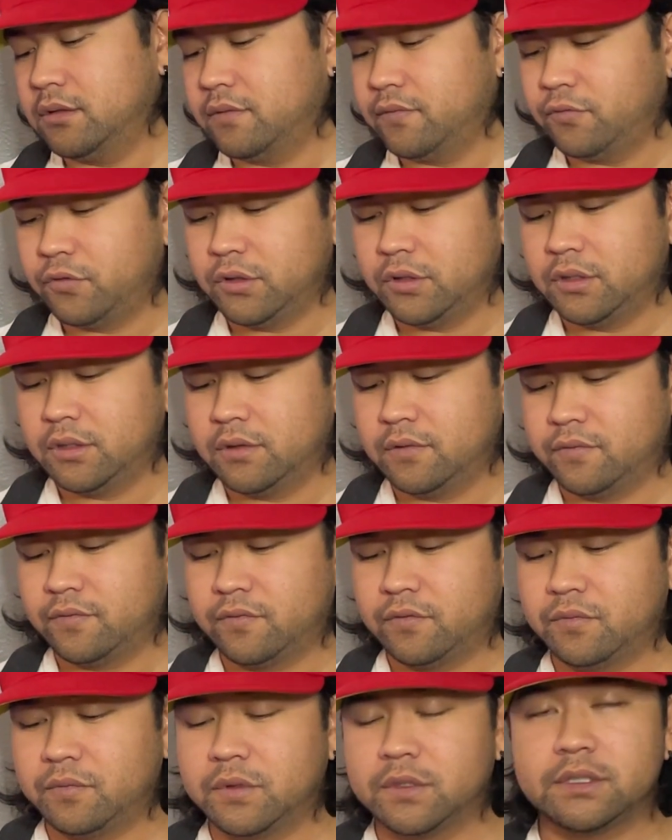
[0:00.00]
free gift
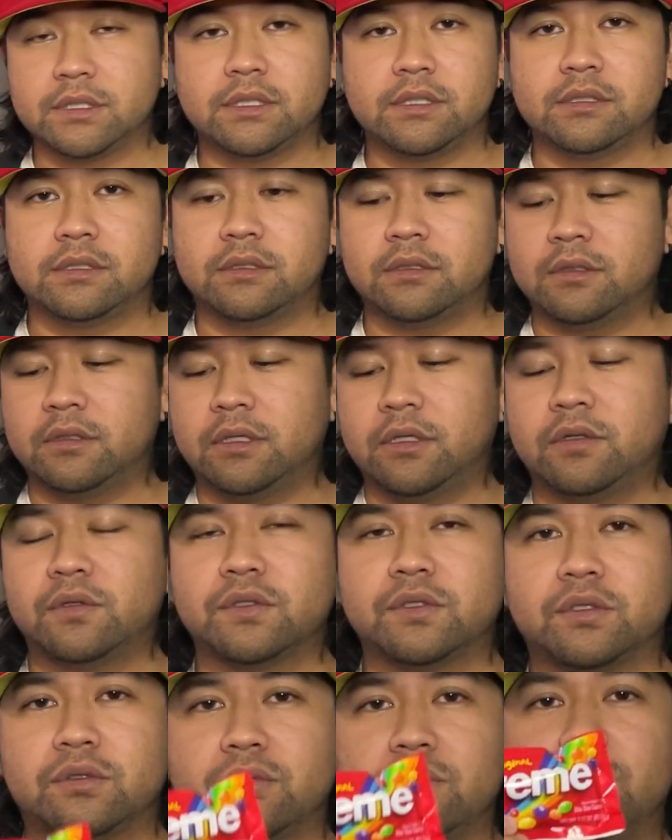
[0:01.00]
for the season and
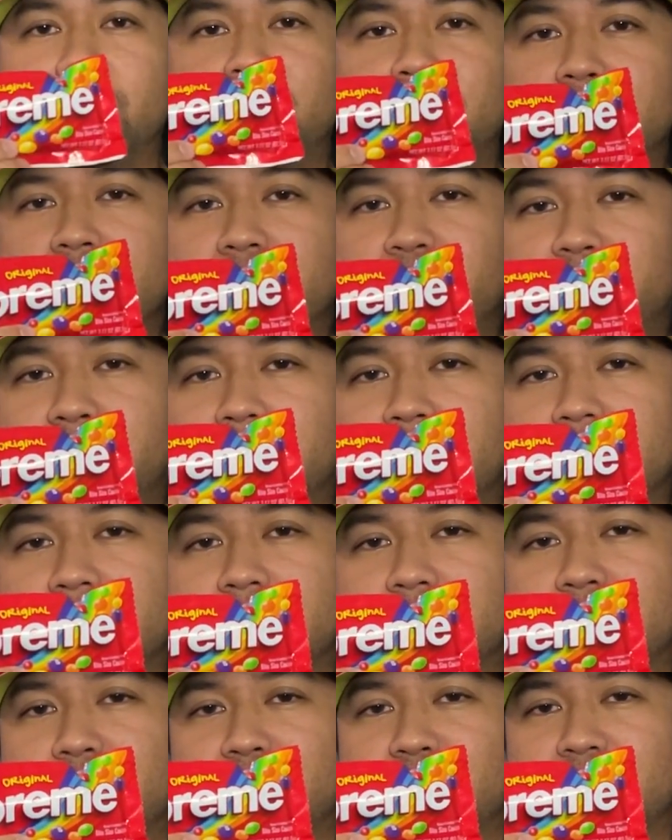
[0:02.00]
also one pack of
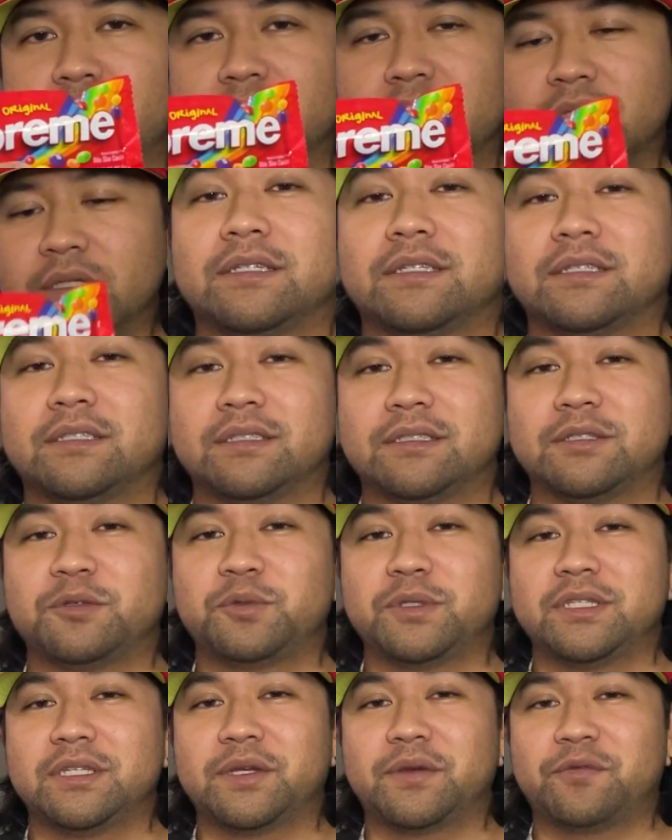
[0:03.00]
Skittles. To
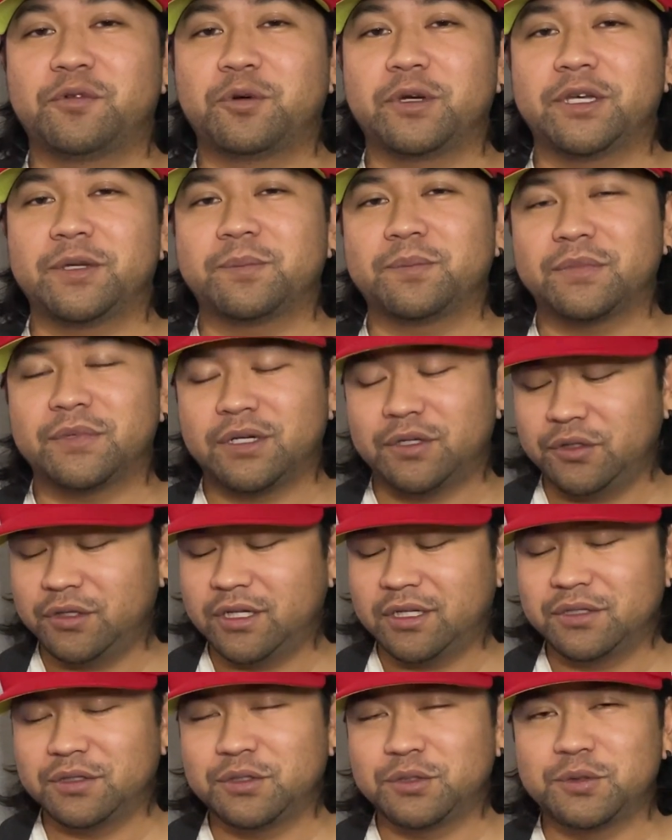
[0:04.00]
win the giveaway, all you
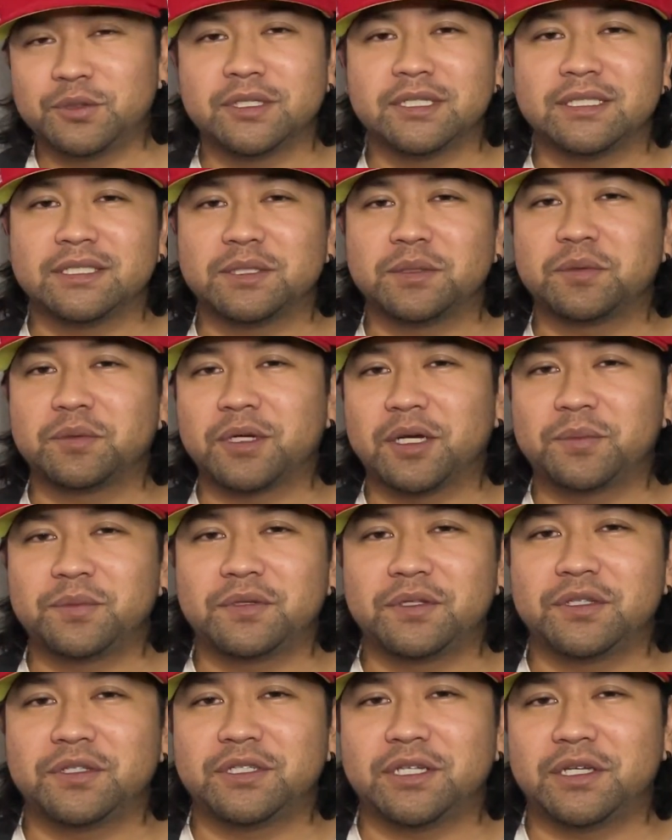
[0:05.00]
gotta do is subscribe to
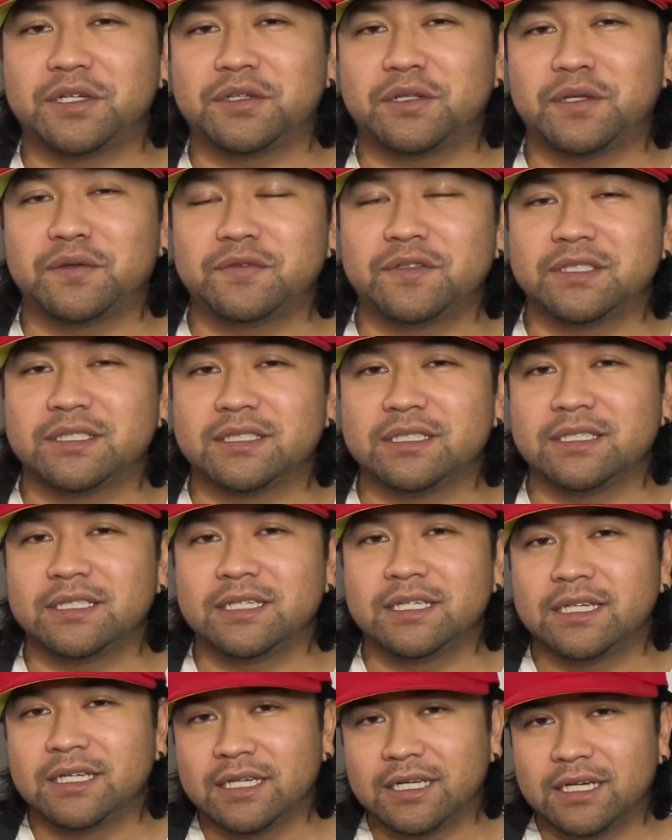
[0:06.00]
the channel, obviously,
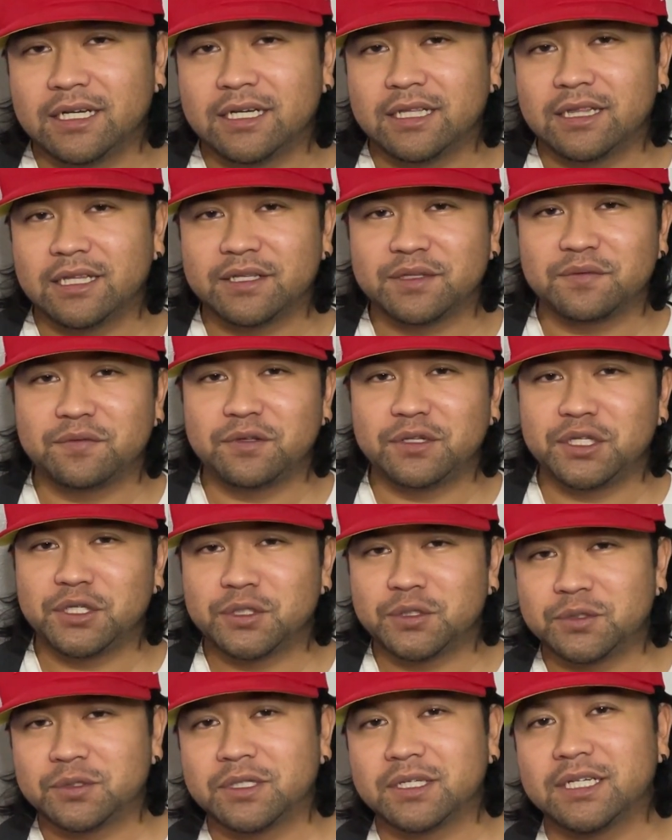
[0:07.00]
like the
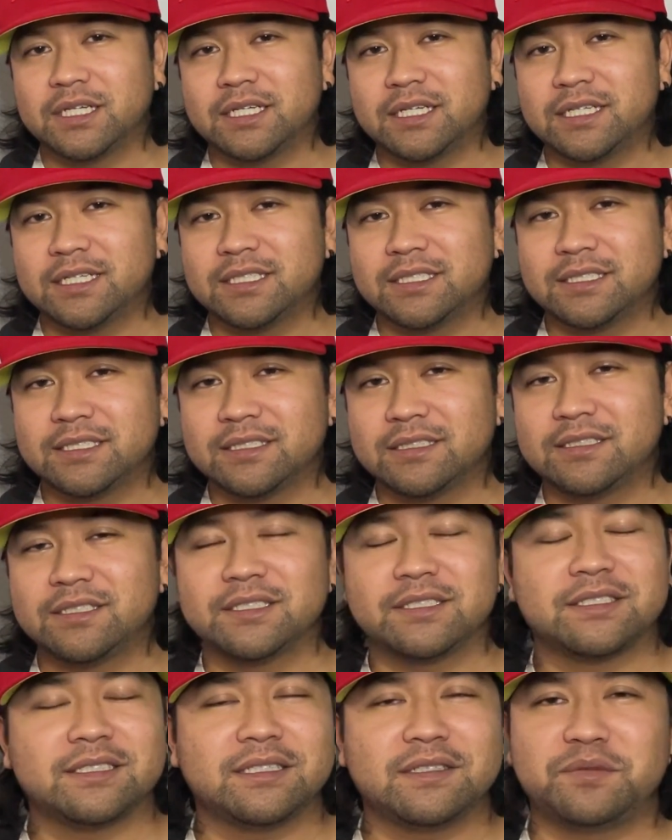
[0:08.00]
video, and
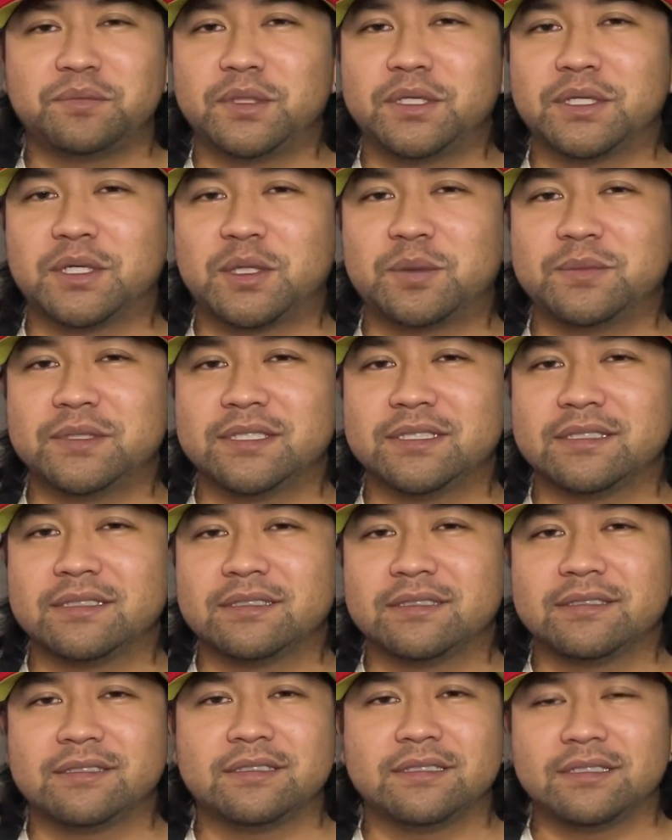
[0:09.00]
just leave me a comment.
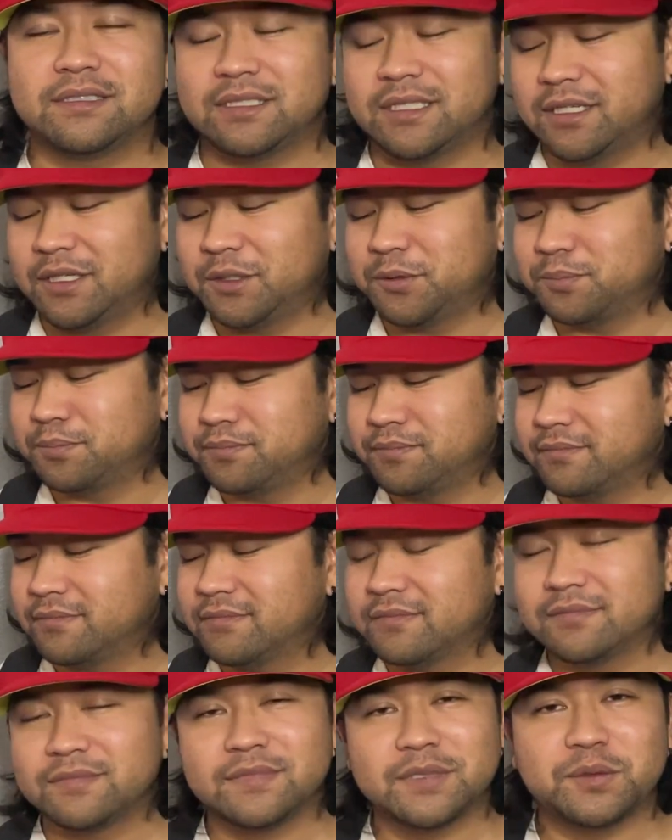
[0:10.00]
Just say,
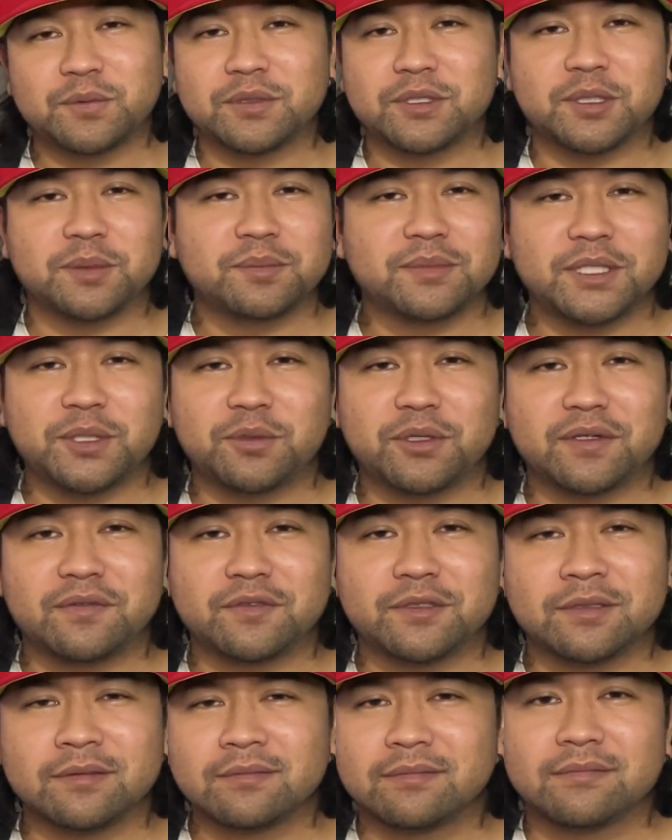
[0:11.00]
say what's up, say
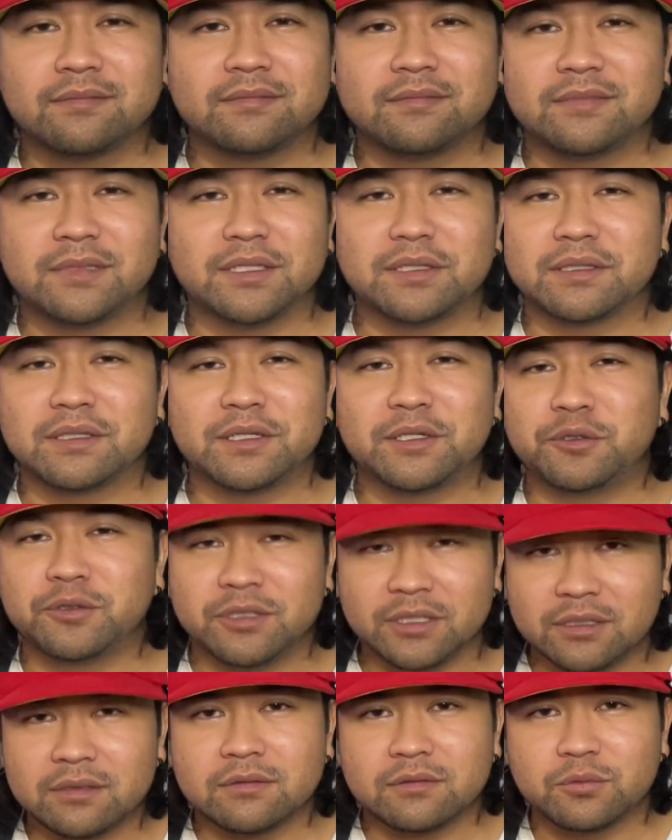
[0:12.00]
whatever. Like, literally,
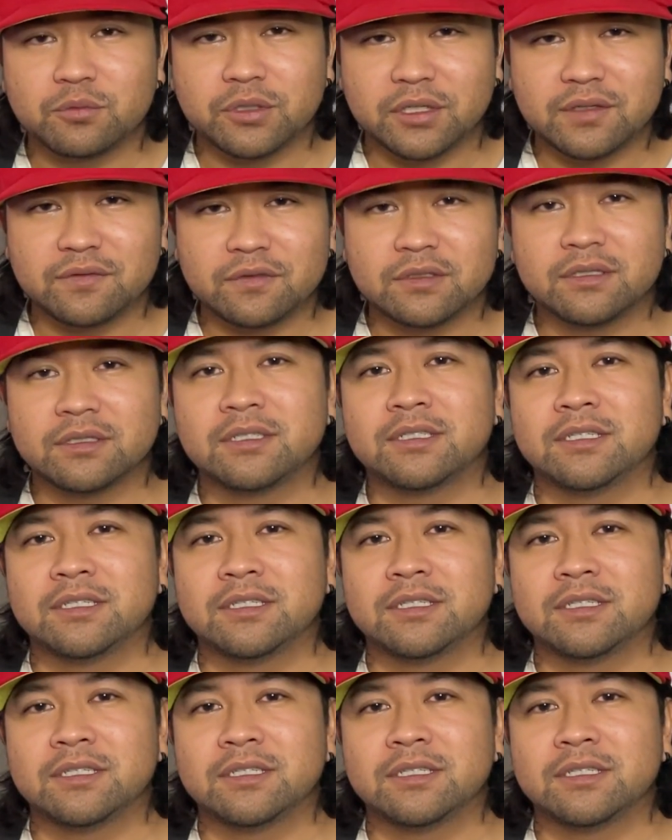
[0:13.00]
whatever.